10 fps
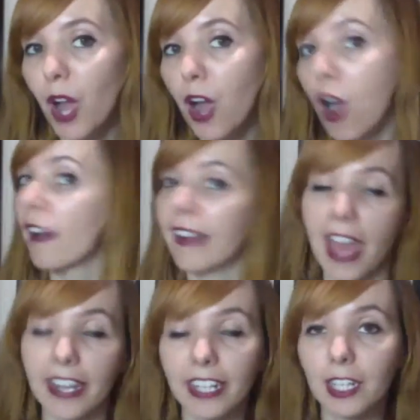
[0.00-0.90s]
on
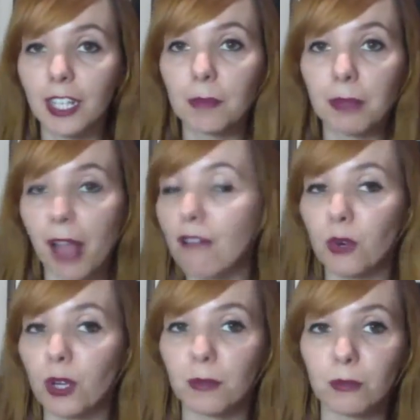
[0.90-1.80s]
any
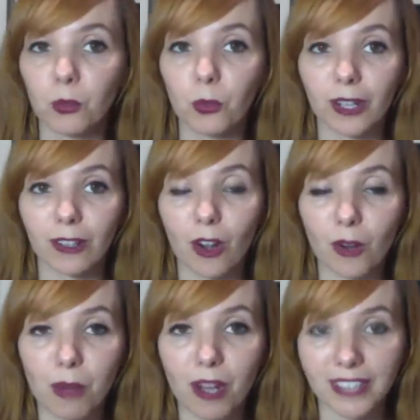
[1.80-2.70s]
platform where our
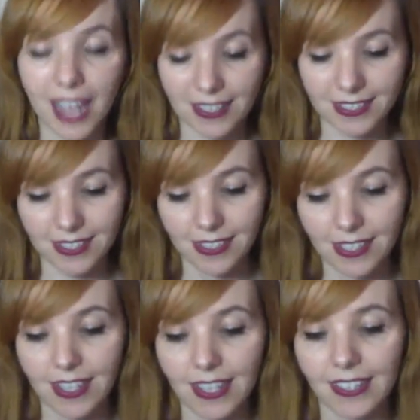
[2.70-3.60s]
podcast
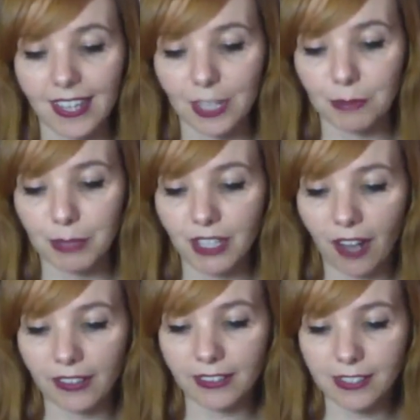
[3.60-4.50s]
can be
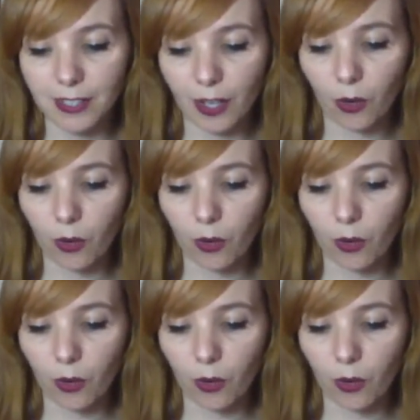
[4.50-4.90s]
gotten. So